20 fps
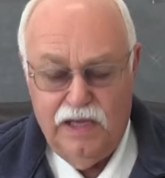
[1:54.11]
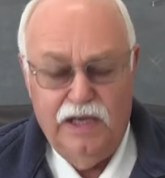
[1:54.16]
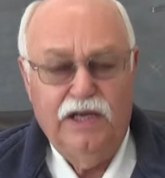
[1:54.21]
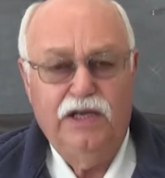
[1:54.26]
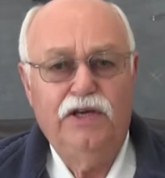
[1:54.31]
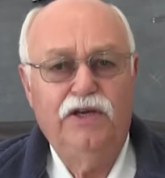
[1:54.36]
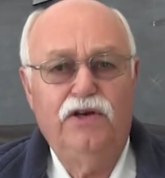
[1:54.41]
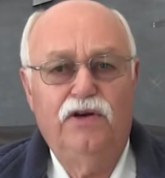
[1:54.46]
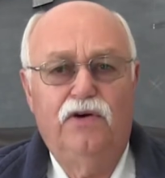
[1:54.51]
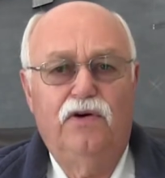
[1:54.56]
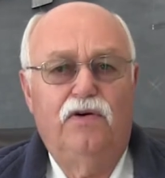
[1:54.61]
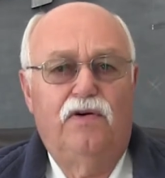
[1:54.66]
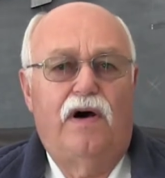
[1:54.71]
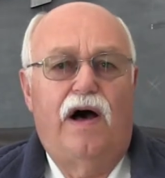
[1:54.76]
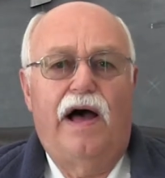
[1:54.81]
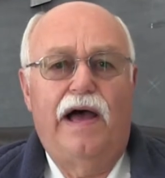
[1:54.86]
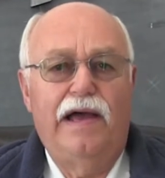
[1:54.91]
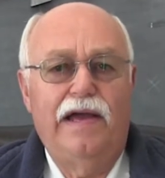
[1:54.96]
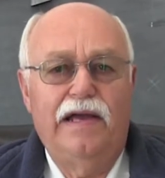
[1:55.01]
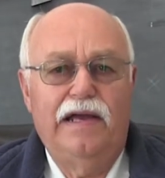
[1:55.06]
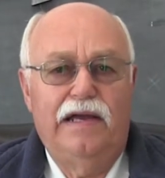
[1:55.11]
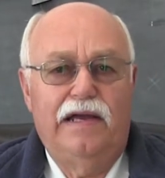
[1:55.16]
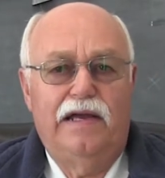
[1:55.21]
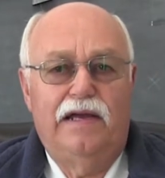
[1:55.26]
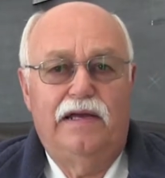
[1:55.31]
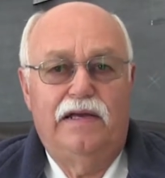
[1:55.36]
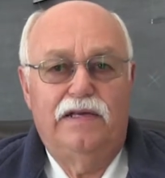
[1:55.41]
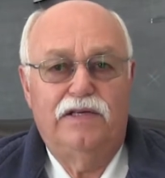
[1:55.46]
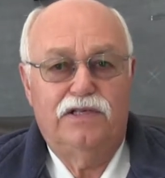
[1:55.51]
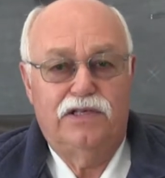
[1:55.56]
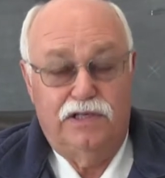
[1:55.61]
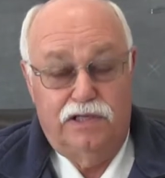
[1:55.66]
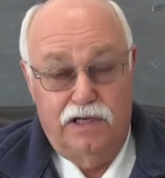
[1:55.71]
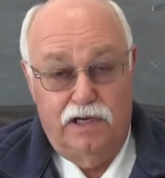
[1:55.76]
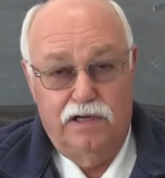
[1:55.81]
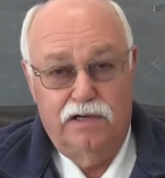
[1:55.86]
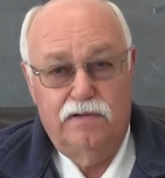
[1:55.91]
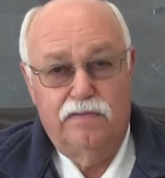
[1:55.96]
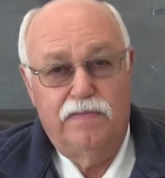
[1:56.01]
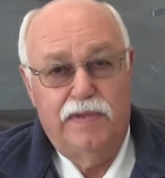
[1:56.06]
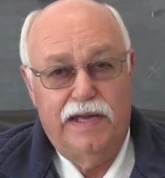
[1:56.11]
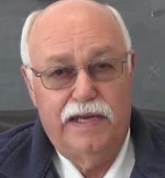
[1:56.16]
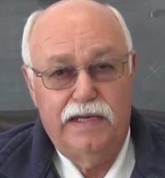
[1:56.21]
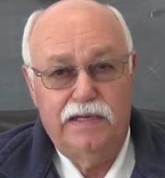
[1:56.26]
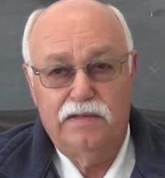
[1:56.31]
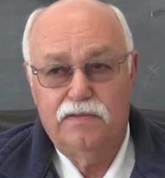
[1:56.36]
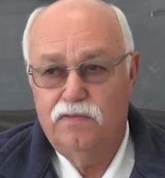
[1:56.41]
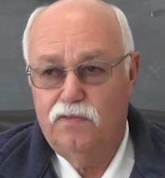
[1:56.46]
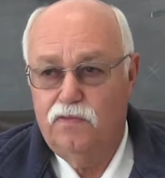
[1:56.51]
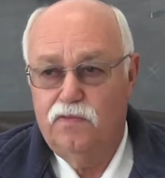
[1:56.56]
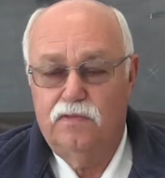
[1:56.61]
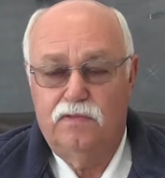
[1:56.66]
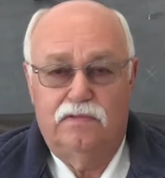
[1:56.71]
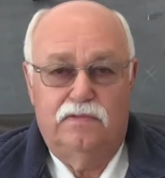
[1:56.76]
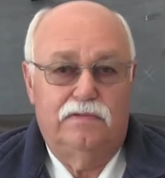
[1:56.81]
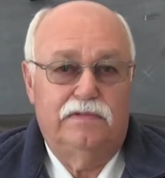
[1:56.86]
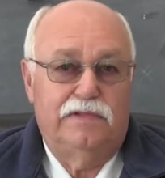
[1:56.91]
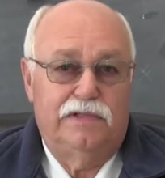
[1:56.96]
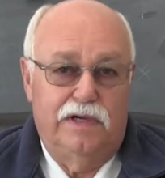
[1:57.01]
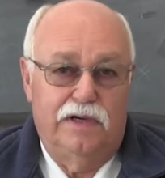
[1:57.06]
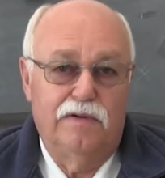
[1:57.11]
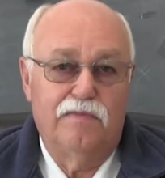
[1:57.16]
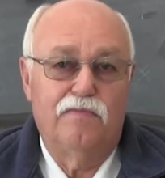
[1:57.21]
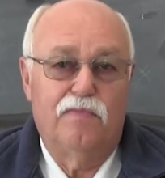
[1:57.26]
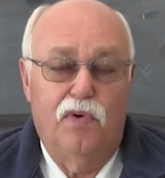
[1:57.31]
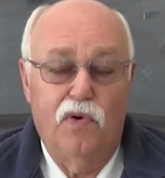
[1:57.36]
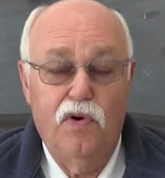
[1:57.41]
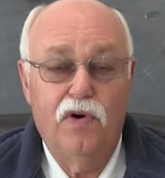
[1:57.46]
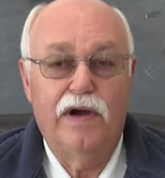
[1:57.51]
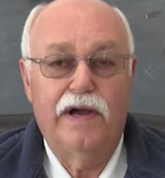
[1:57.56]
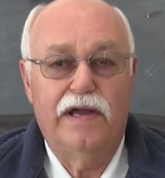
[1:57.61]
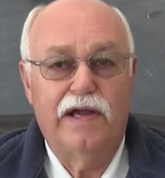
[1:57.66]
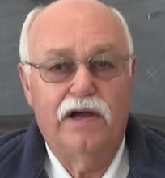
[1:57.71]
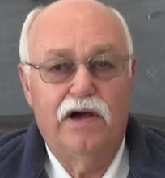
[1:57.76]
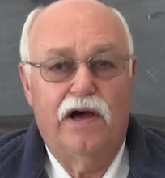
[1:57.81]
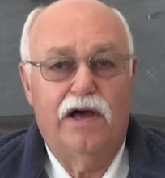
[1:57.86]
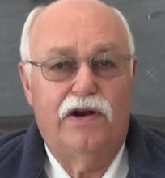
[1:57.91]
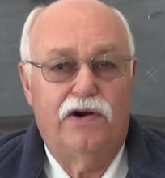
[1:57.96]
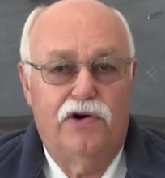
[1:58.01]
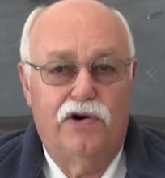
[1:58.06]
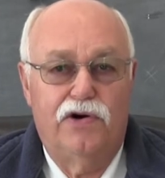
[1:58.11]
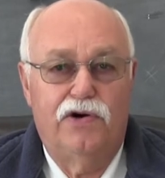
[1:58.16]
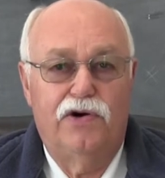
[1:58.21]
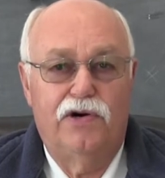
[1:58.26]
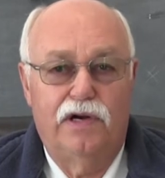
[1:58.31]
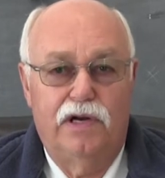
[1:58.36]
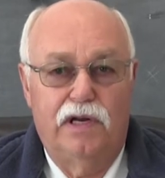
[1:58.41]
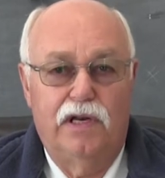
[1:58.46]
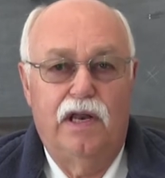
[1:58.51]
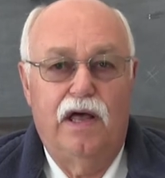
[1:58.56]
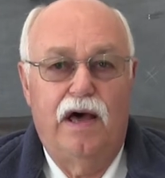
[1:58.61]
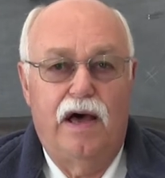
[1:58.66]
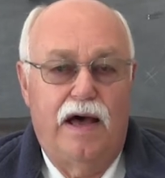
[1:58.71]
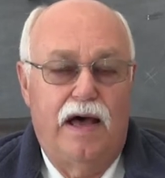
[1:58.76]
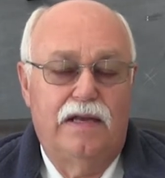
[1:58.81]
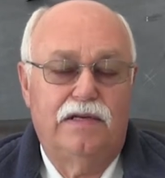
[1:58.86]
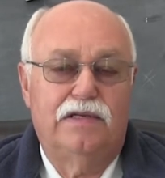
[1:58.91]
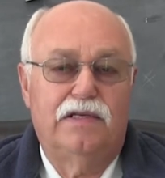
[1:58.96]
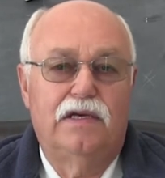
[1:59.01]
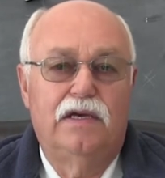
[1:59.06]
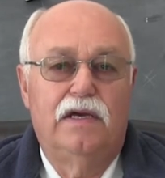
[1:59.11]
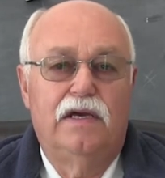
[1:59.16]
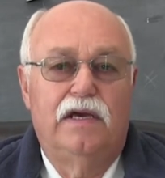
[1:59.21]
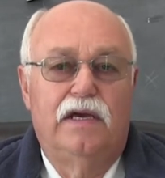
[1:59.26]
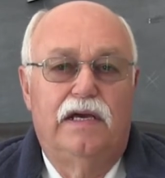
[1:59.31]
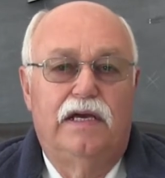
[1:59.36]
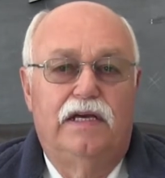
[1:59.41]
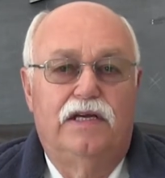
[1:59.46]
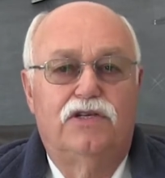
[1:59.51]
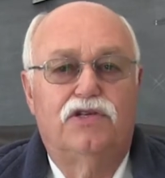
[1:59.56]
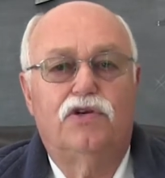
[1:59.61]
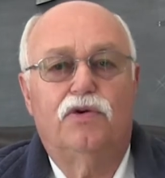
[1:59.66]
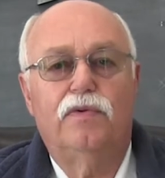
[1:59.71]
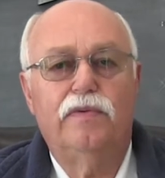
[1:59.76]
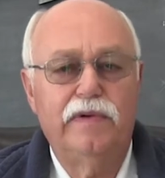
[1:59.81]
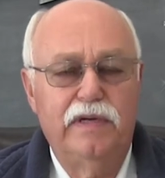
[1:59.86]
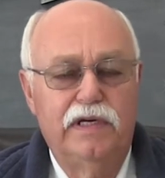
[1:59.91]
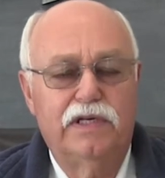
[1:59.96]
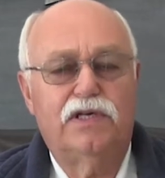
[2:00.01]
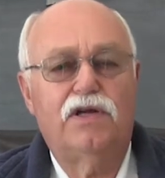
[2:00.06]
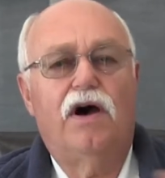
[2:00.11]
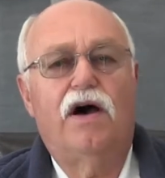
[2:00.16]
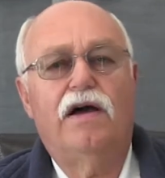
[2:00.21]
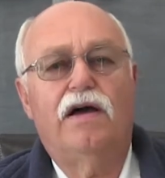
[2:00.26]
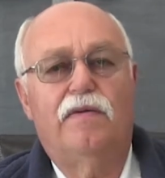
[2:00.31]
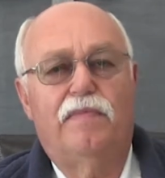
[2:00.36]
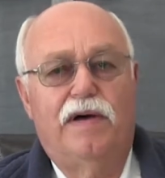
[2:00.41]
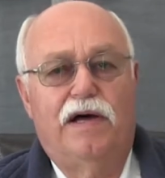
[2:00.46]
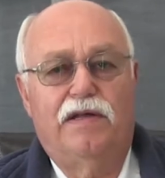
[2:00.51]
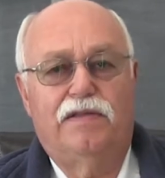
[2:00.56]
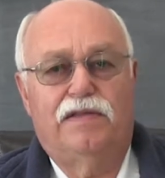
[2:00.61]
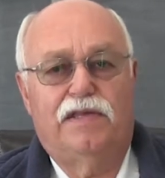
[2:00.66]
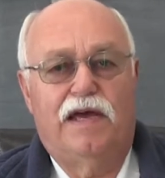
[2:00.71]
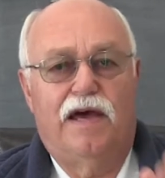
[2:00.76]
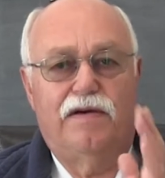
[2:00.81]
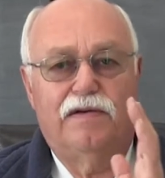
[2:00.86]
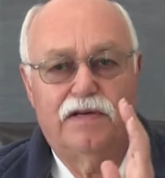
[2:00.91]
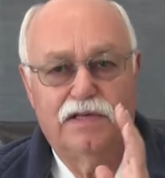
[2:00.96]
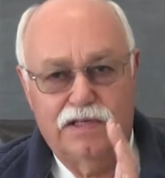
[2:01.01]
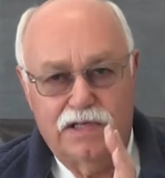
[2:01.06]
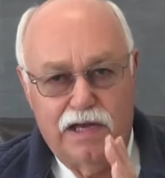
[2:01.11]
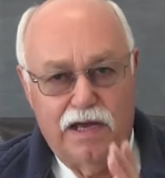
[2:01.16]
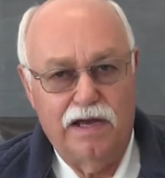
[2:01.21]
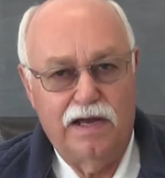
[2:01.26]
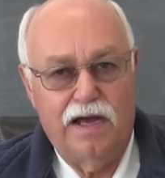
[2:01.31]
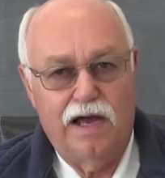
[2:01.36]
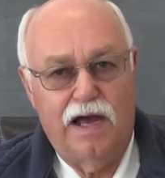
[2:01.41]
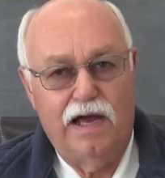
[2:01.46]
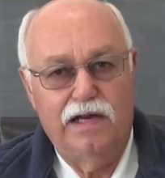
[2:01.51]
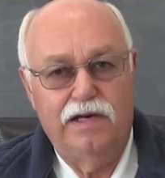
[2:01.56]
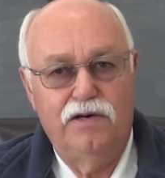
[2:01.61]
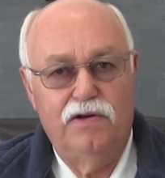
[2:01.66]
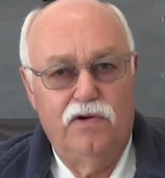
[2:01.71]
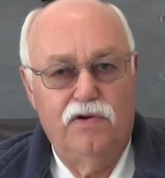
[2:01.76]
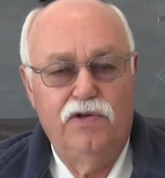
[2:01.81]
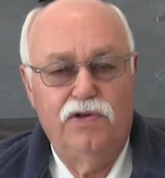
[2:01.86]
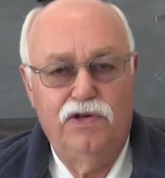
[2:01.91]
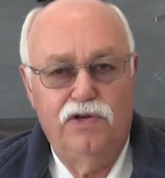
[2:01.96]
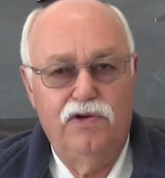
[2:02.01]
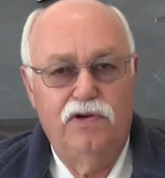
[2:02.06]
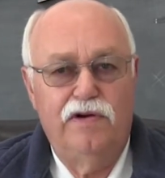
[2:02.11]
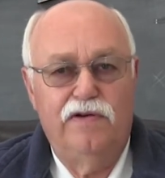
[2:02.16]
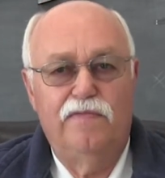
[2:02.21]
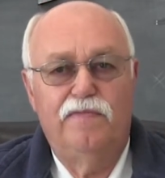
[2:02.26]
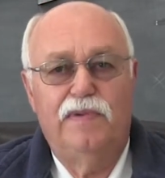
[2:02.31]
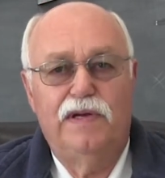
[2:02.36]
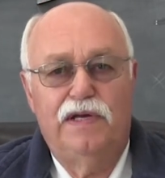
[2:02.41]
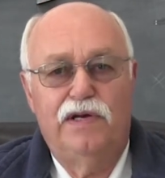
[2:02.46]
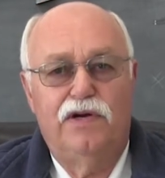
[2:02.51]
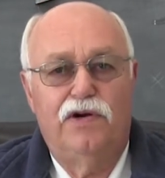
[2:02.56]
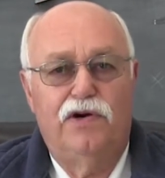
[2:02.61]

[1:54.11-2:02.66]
I, as a young boy, got hurt a lot. And so we're going to talk about that, because I know you have been